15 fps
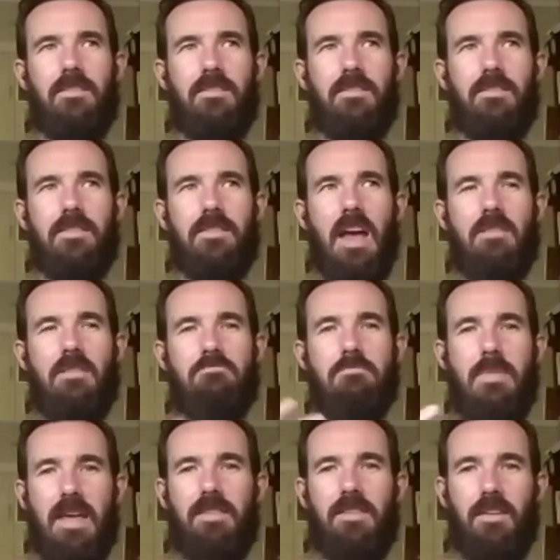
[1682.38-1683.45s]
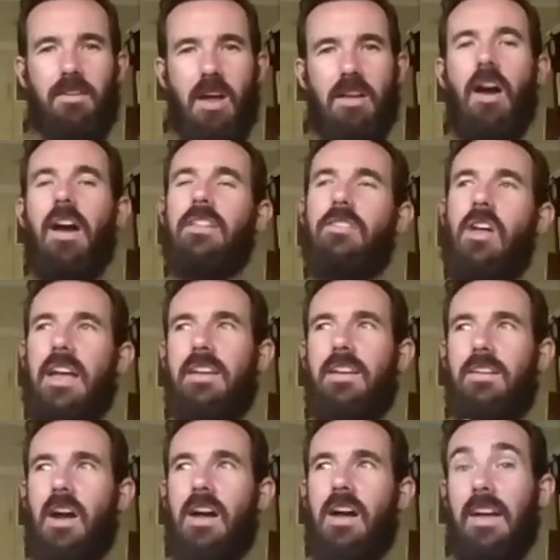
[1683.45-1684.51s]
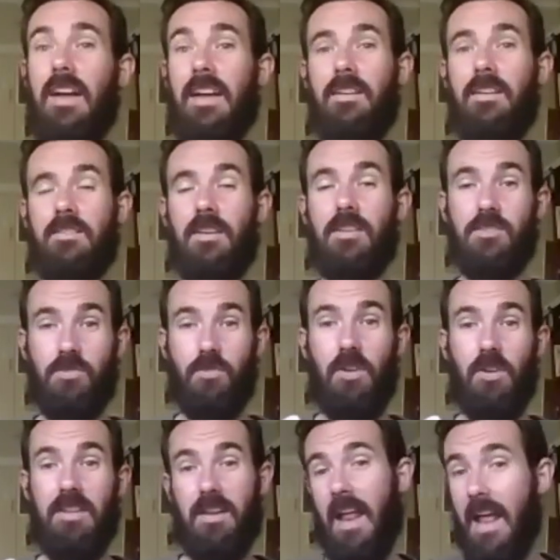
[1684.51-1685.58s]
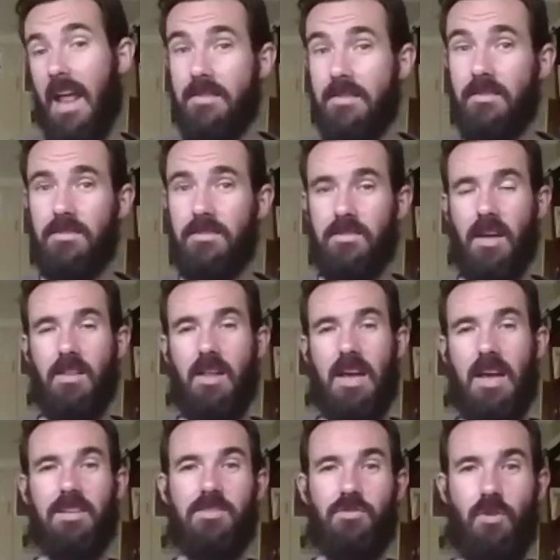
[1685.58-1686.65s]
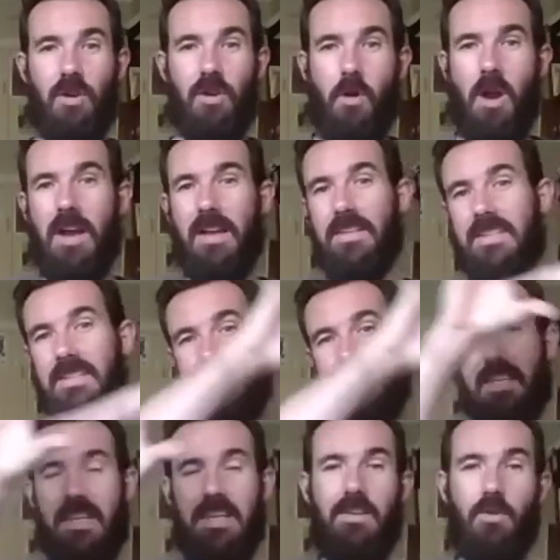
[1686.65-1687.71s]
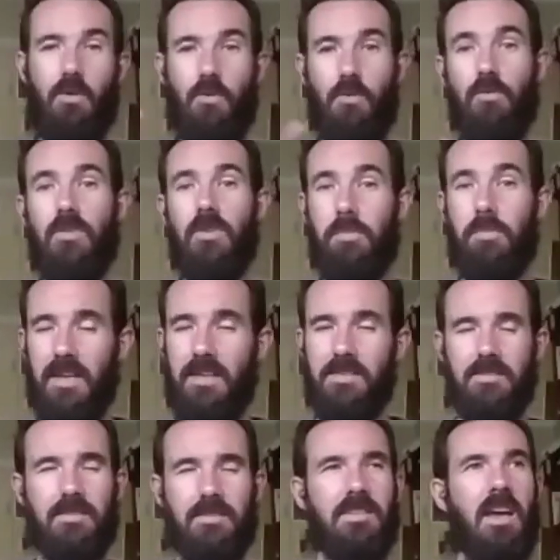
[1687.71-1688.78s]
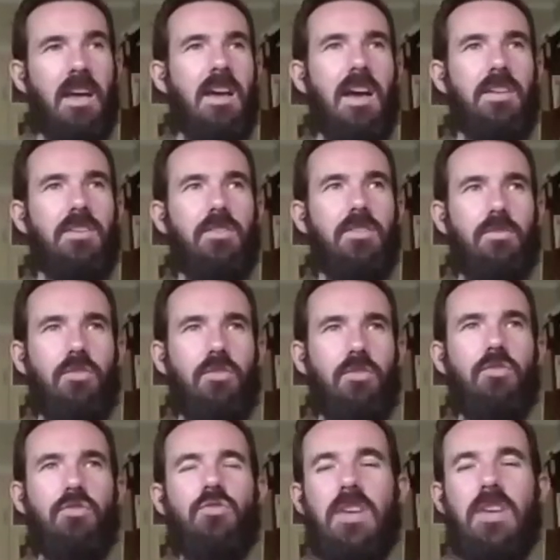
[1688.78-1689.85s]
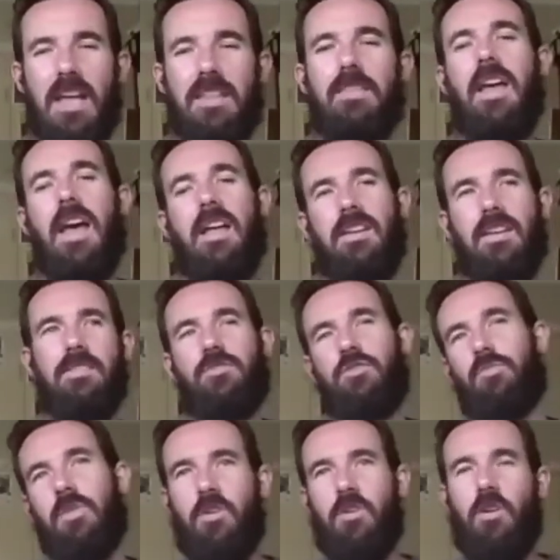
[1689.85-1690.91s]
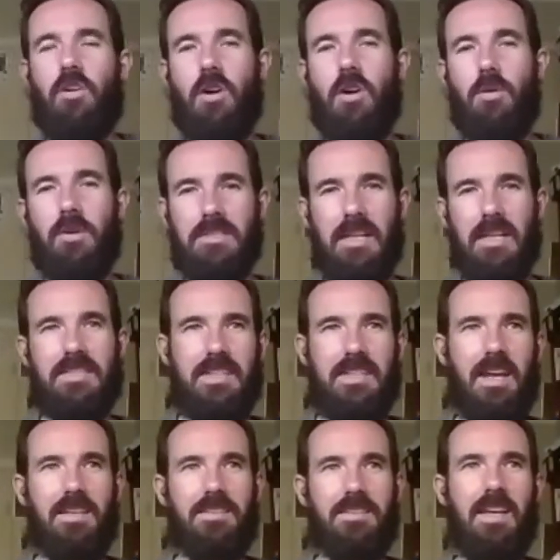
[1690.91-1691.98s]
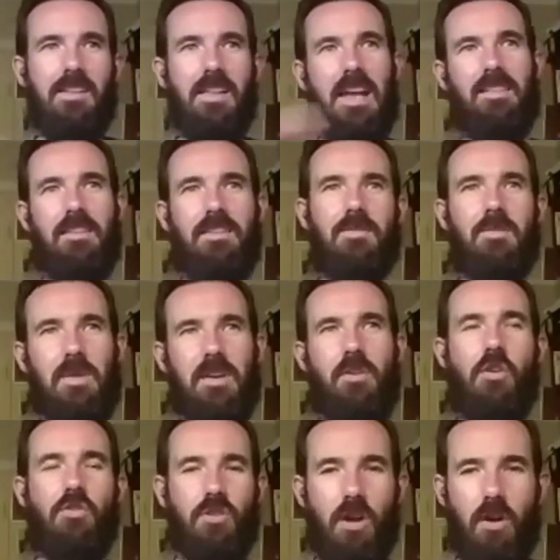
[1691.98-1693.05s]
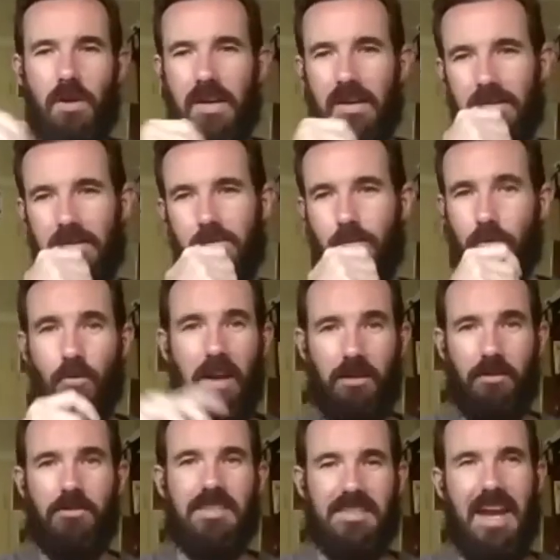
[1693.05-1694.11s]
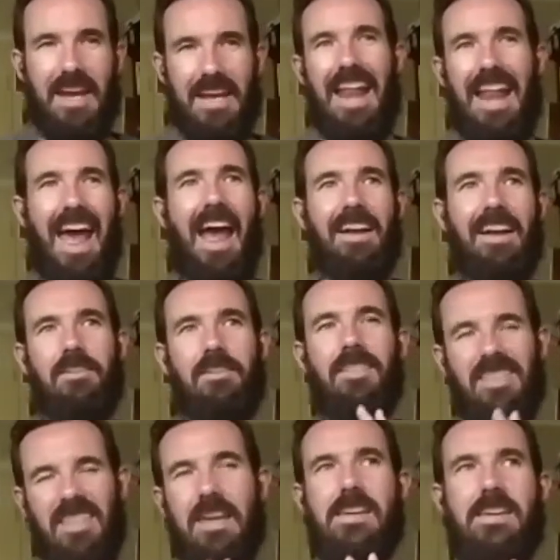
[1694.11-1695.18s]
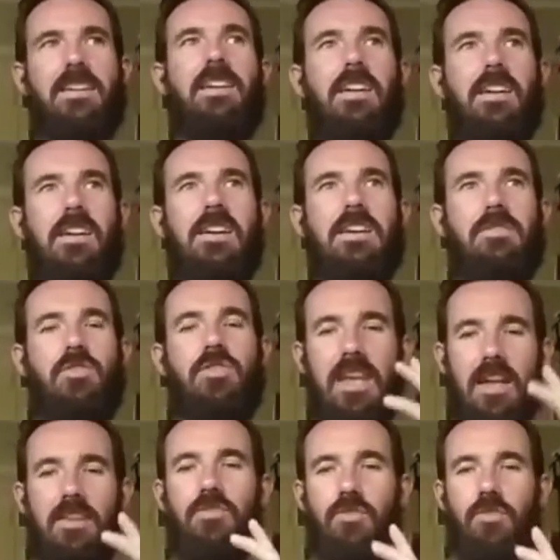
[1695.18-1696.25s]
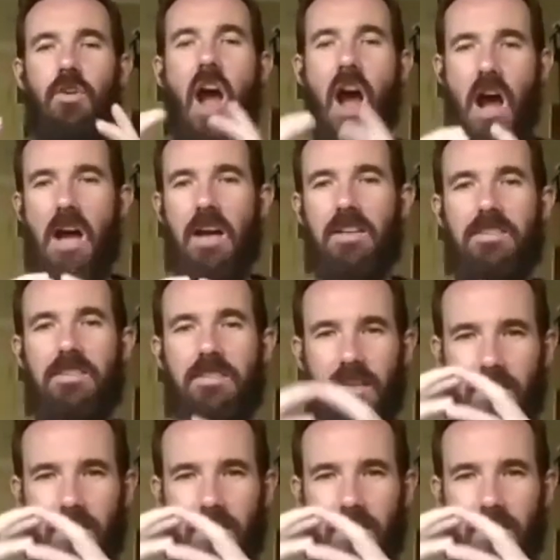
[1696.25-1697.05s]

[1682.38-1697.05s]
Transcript: that method. I, I like it. I like a, a story that ends. I like a story where I can see all the pieces, and you you you get that in superhero comics, let's say, because they're like the, the big ongoing perennial second act thing. You get your arcs that